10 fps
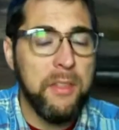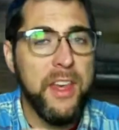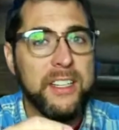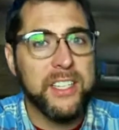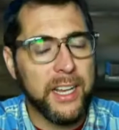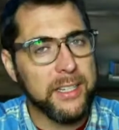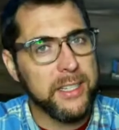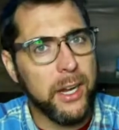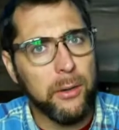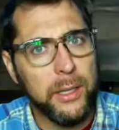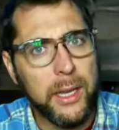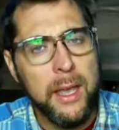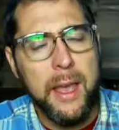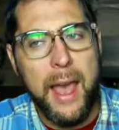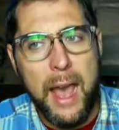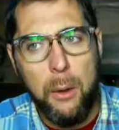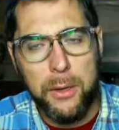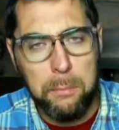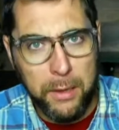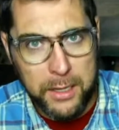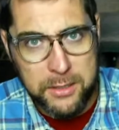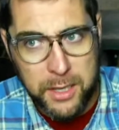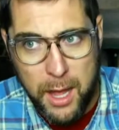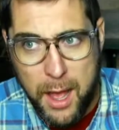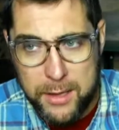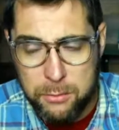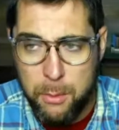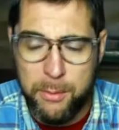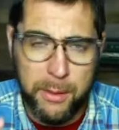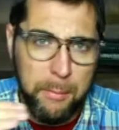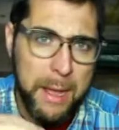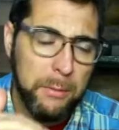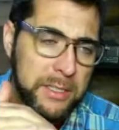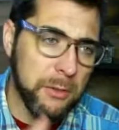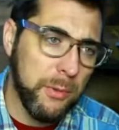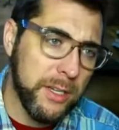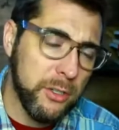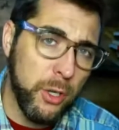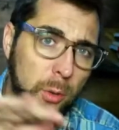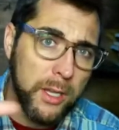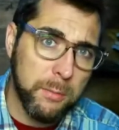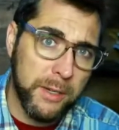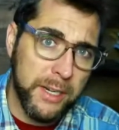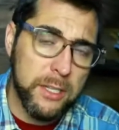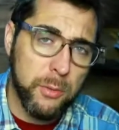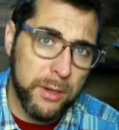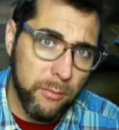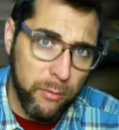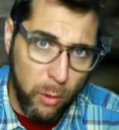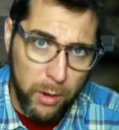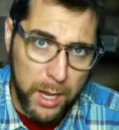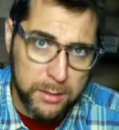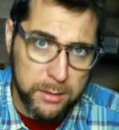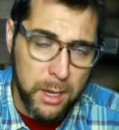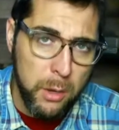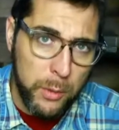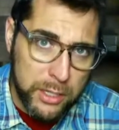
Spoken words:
But then secondarily, how it applies to us. Remember, the Bible isn't written to us, but it is written for us.